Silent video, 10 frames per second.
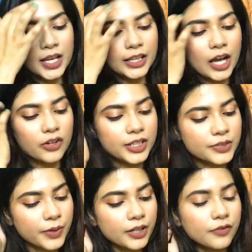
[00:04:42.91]
Now,
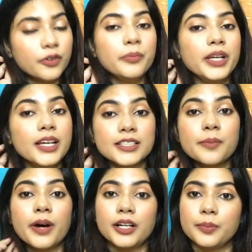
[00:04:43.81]
this one for me is a
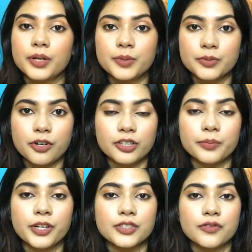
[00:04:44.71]
multi-purpose product
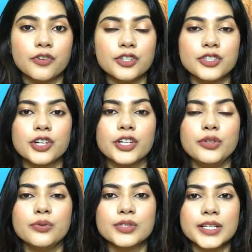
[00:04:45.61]
because of course you can
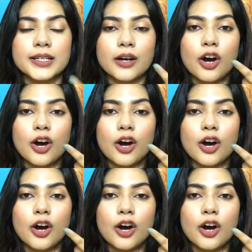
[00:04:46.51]
use it